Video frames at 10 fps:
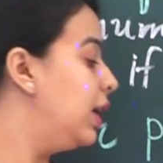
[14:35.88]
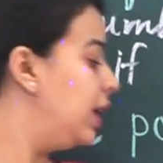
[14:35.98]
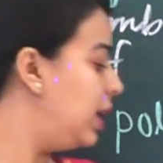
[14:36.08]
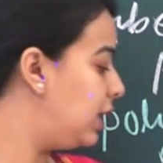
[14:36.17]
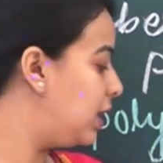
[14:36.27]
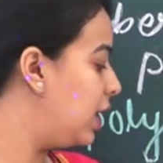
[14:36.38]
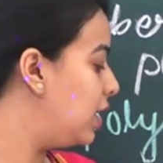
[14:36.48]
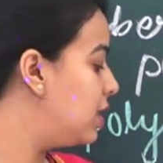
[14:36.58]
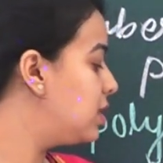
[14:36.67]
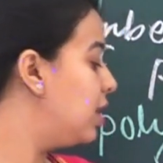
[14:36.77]
it
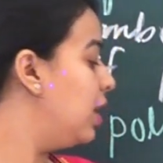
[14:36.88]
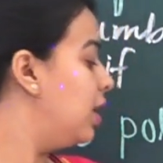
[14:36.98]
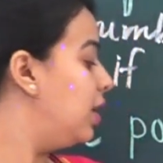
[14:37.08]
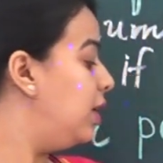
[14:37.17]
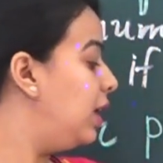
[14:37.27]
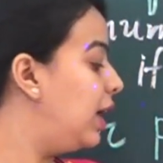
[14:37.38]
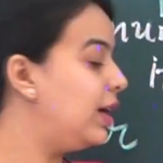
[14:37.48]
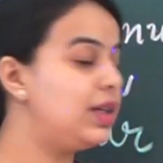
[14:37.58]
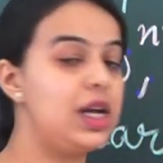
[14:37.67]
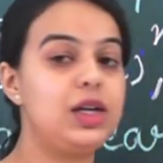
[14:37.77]
is
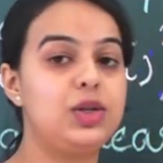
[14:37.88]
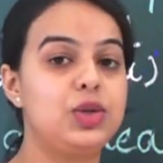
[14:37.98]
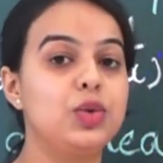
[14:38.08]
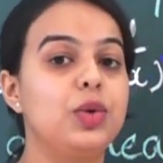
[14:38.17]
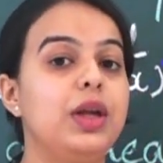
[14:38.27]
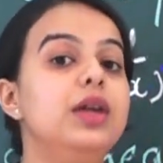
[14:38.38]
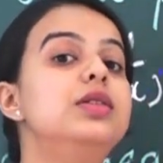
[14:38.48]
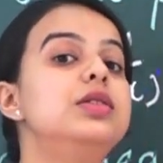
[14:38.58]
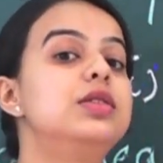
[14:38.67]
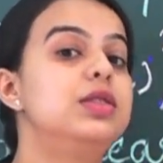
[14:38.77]
related to
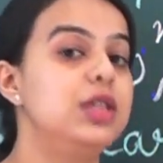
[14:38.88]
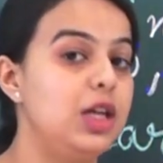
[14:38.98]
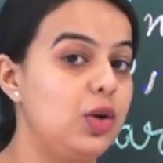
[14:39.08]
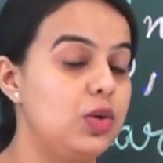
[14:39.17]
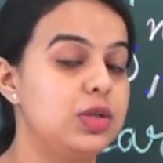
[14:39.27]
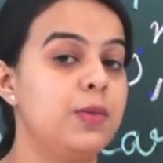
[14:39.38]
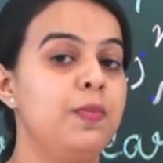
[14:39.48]
its zeros.